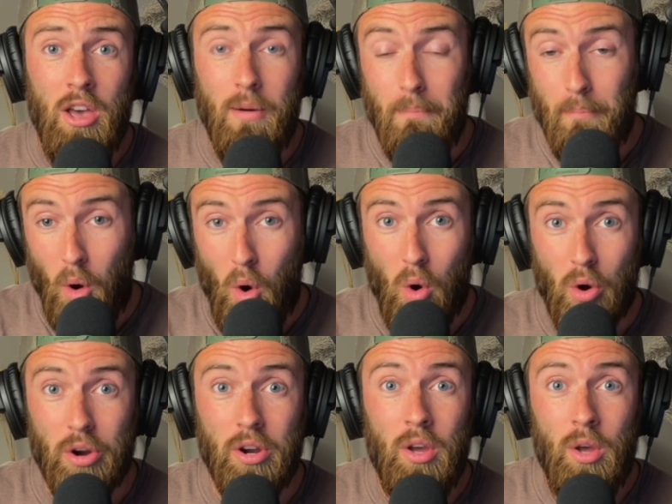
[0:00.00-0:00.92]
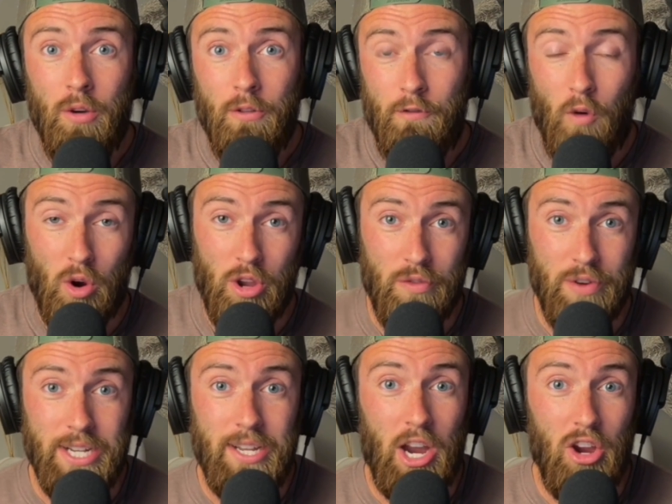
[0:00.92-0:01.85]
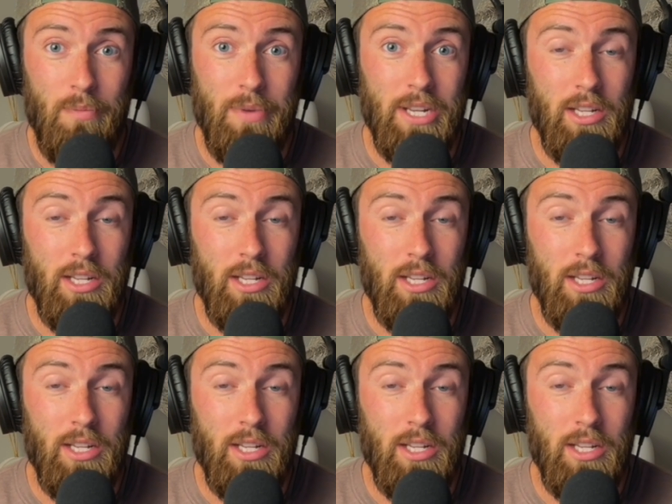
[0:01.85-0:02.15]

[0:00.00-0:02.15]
more for your retirement.